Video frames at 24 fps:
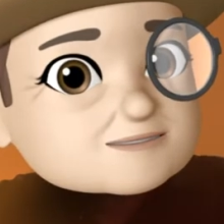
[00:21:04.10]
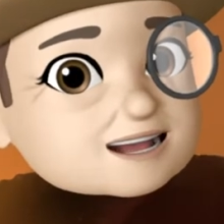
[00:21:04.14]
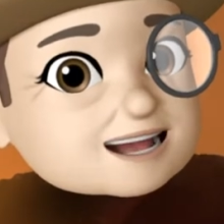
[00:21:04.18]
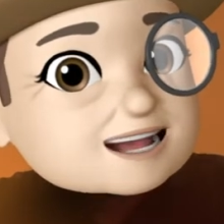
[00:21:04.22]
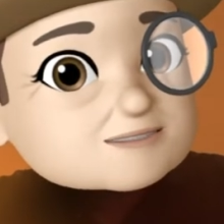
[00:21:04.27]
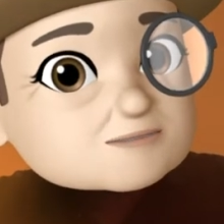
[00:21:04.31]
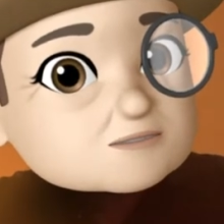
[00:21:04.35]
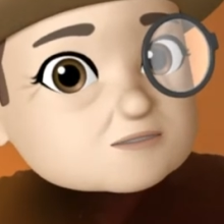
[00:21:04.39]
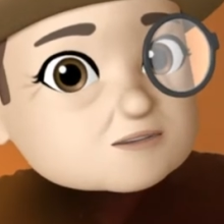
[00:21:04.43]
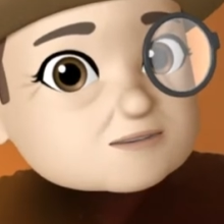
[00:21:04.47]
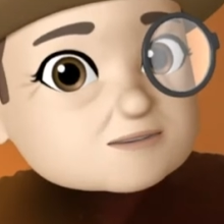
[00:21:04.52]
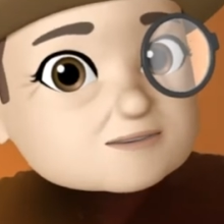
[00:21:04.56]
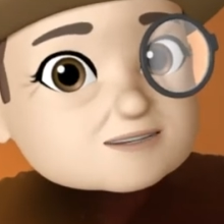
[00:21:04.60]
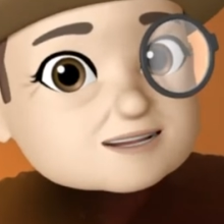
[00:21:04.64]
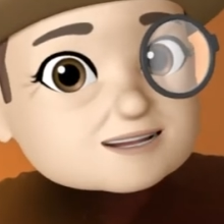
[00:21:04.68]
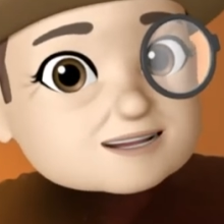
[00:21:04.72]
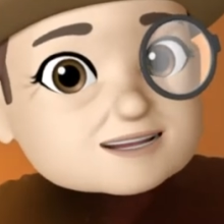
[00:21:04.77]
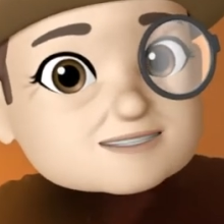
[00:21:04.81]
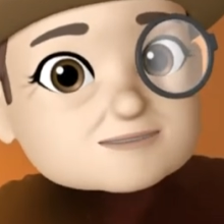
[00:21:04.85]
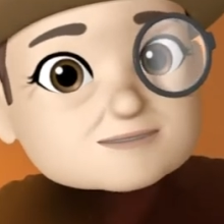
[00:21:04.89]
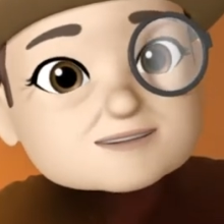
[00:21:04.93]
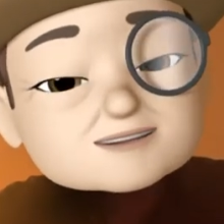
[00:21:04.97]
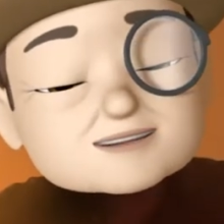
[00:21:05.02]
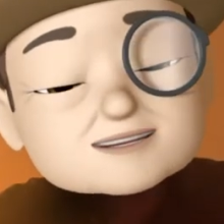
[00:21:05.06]
more money
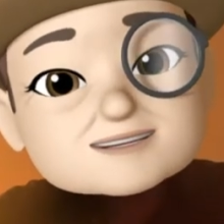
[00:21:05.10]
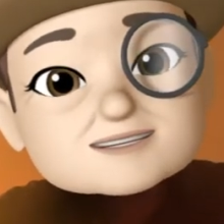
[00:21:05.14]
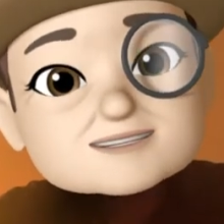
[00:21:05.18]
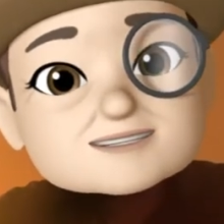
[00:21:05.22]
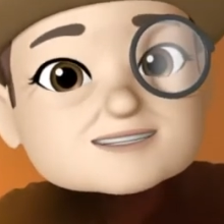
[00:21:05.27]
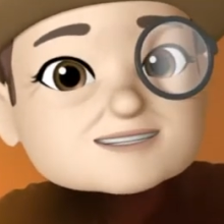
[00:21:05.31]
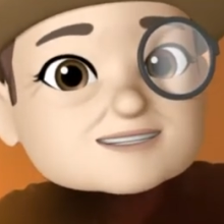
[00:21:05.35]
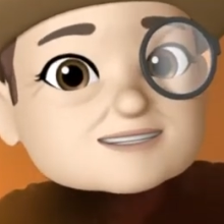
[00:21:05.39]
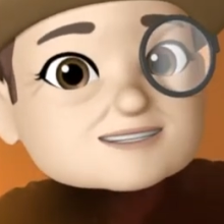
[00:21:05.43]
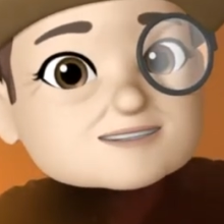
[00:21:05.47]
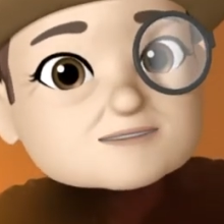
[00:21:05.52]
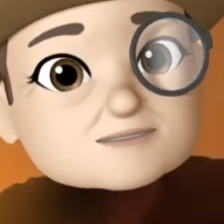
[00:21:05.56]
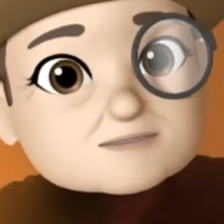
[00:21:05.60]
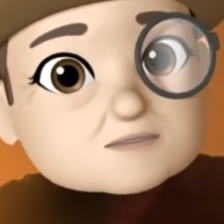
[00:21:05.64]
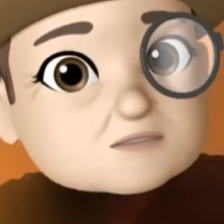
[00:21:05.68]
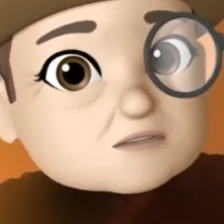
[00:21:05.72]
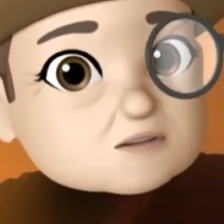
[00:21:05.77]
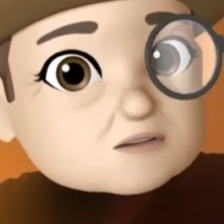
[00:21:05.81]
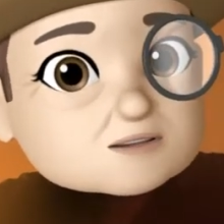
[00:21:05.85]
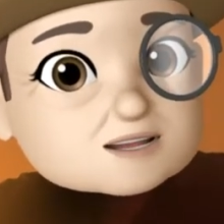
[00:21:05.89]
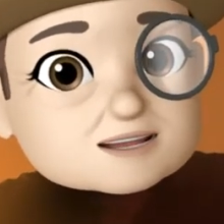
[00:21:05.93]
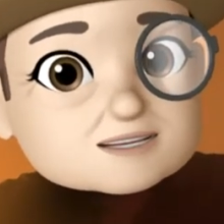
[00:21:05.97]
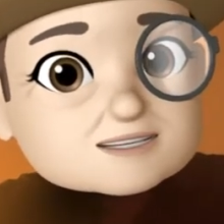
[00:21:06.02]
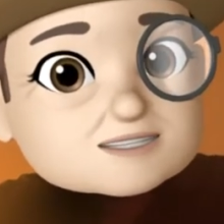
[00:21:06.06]
by selling
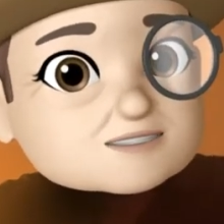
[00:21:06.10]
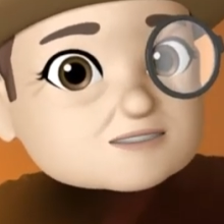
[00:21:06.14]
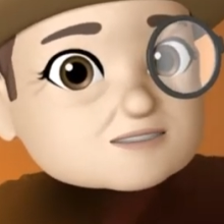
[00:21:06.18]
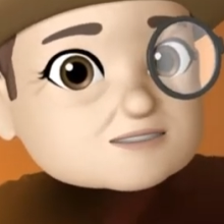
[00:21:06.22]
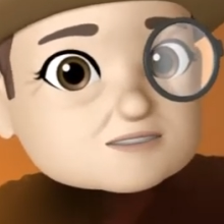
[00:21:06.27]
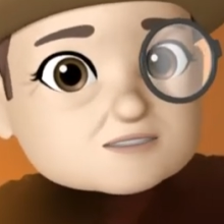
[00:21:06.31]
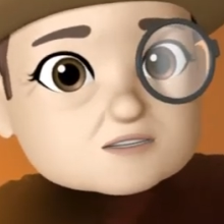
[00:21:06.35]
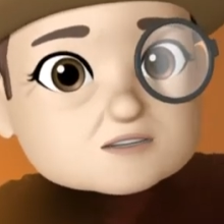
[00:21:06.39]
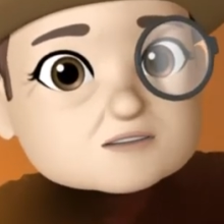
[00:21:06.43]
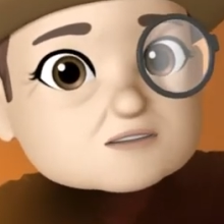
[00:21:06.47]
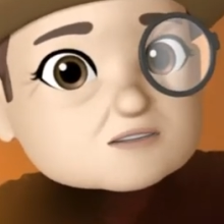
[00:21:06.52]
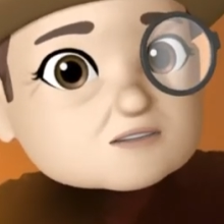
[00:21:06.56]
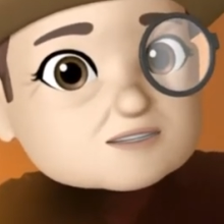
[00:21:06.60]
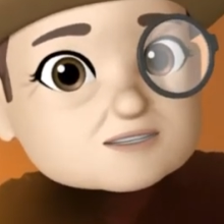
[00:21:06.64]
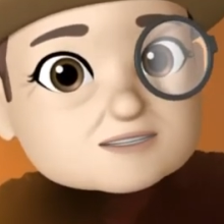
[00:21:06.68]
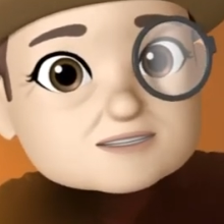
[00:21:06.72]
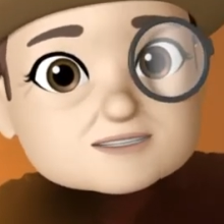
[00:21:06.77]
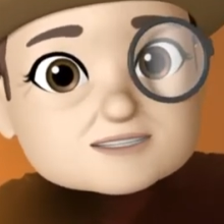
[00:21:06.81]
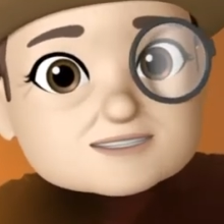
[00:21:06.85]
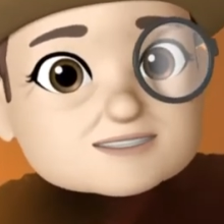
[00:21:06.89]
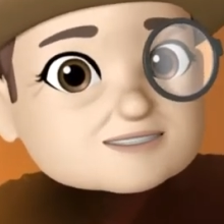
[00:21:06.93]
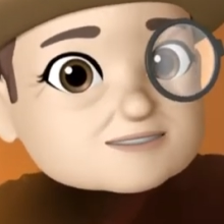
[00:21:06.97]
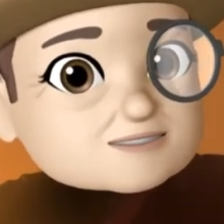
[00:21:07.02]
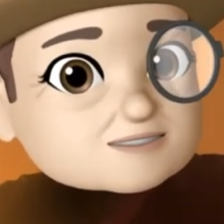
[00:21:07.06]
points or
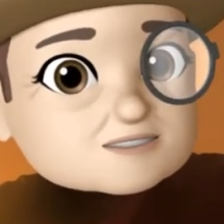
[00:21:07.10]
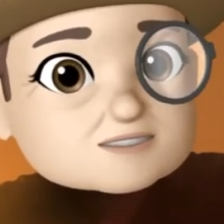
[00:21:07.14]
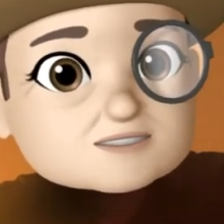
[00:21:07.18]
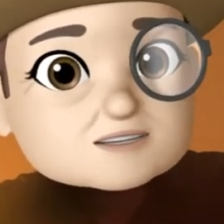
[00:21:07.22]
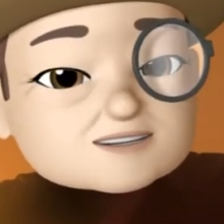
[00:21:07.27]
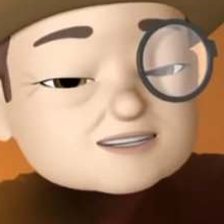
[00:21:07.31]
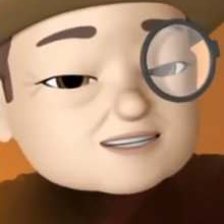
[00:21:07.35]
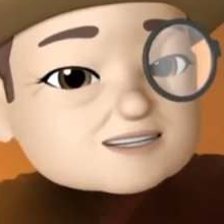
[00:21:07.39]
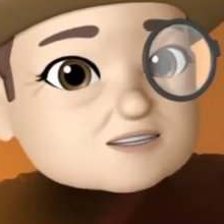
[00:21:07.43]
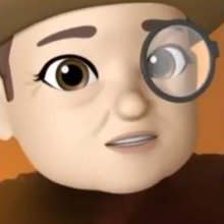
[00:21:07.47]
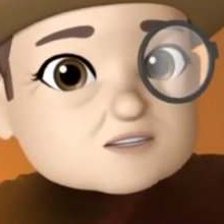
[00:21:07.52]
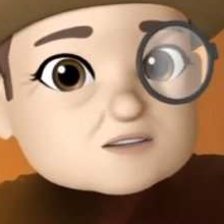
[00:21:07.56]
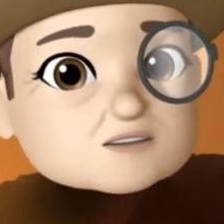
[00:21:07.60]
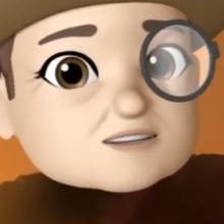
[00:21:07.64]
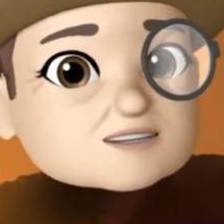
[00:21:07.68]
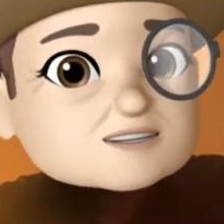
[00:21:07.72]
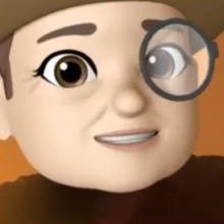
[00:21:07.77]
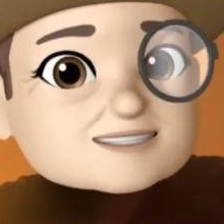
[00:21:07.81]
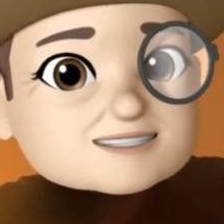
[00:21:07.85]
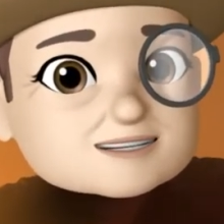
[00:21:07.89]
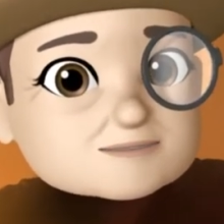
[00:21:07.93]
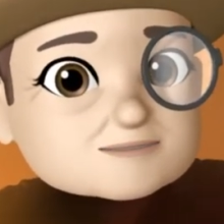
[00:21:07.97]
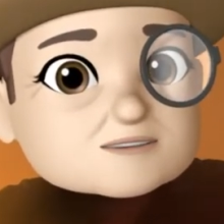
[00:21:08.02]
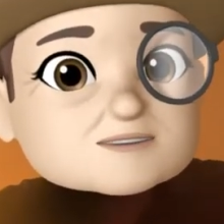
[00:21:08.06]
coins or
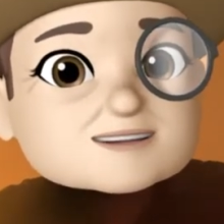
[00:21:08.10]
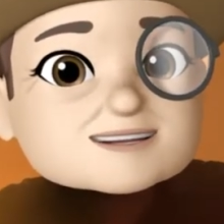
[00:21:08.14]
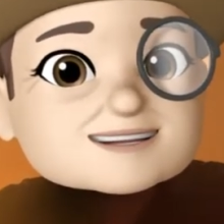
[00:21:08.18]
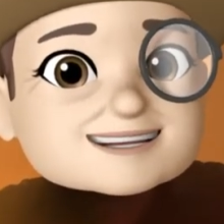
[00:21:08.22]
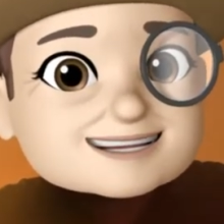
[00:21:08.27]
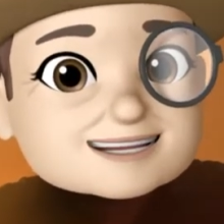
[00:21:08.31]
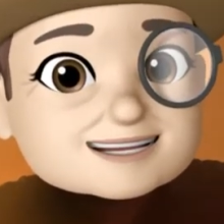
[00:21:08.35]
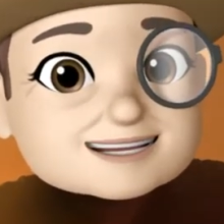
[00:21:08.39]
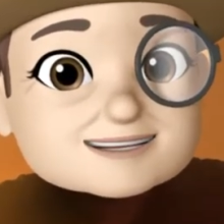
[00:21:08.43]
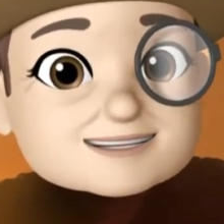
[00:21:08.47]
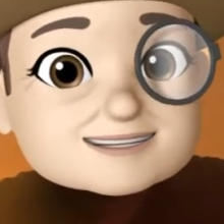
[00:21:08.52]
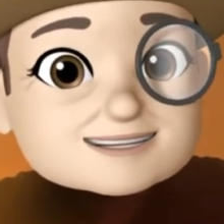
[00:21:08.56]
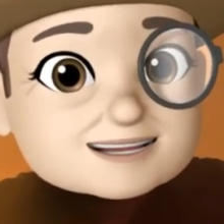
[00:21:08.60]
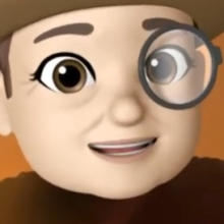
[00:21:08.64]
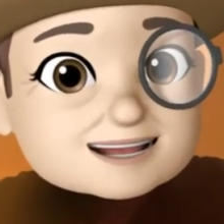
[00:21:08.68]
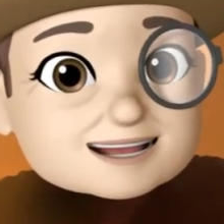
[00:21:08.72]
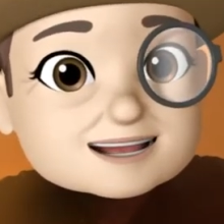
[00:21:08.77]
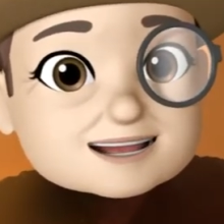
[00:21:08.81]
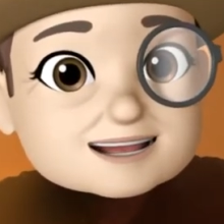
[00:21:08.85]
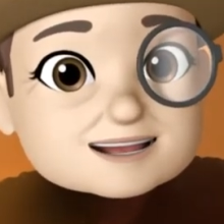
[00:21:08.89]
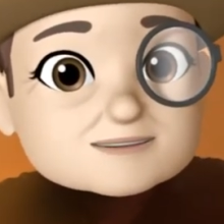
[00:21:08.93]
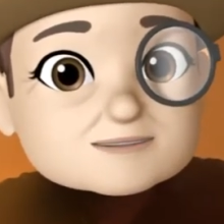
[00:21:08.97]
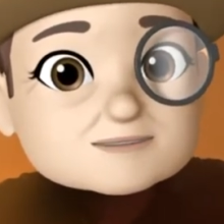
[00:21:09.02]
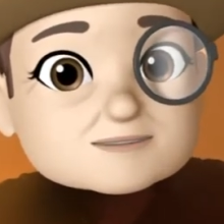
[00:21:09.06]
something in the game.